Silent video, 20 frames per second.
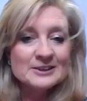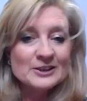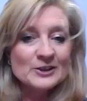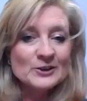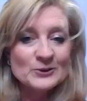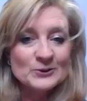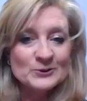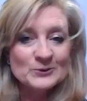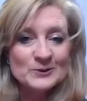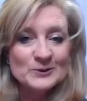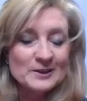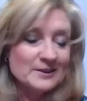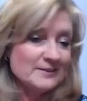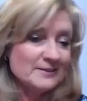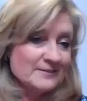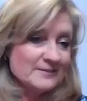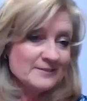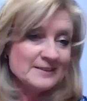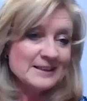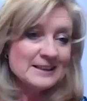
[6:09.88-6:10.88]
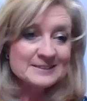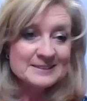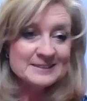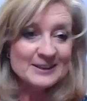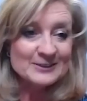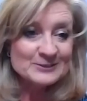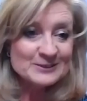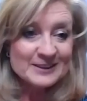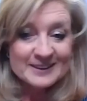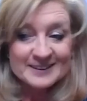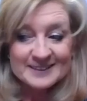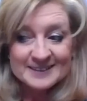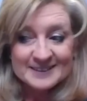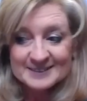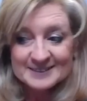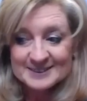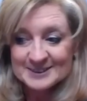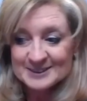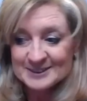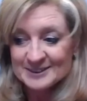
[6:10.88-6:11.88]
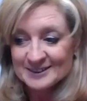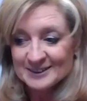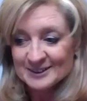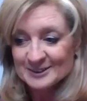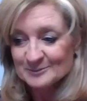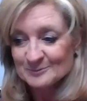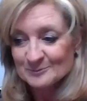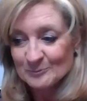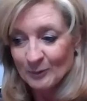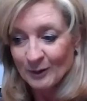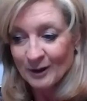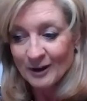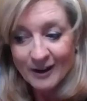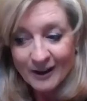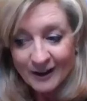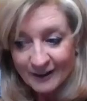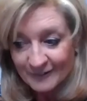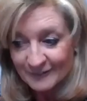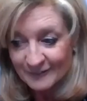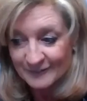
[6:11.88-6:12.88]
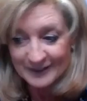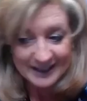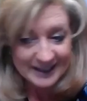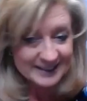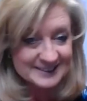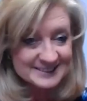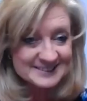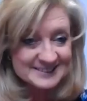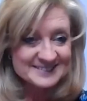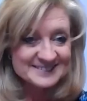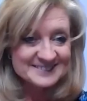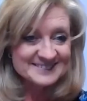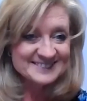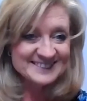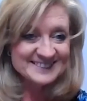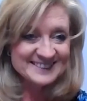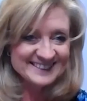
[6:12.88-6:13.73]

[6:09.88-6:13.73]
So that sounds like it's perfect.